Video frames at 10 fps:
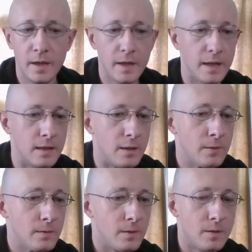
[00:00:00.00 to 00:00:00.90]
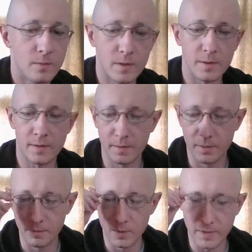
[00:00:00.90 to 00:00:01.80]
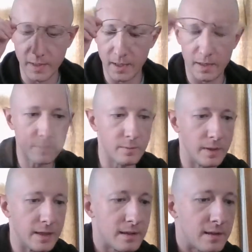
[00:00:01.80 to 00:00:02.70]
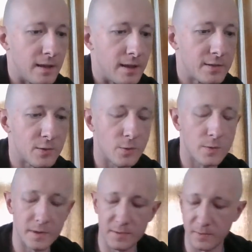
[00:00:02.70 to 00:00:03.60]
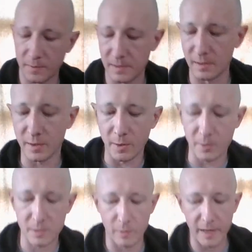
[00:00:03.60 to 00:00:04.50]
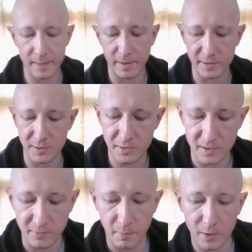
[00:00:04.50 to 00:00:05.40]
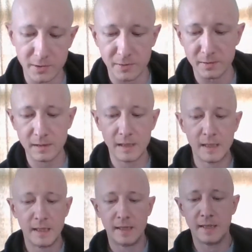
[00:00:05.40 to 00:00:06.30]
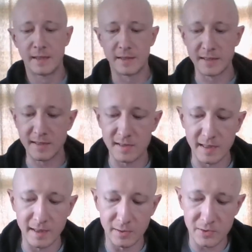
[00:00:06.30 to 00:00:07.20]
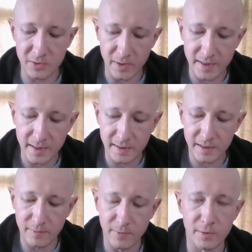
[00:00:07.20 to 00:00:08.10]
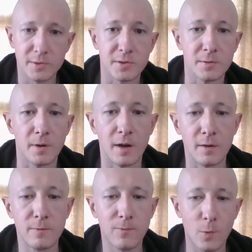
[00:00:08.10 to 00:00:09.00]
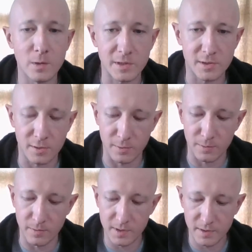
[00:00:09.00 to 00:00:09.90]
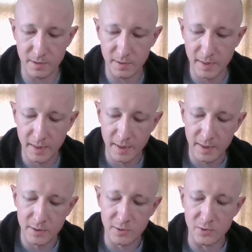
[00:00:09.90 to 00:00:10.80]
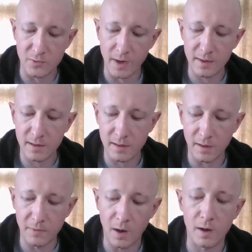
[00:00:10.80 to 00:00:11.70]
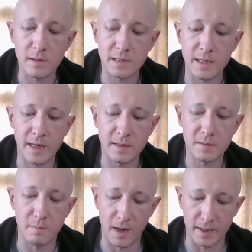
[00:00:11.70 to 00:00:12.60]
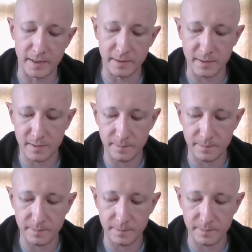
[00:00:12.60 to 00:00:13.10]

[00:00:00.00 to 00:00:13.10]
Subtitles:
Hello, we're moving on with Stories from the Lakota Way by Joseph Marshall. This is illustrating the virtue of fortitude, strength of heart and mind.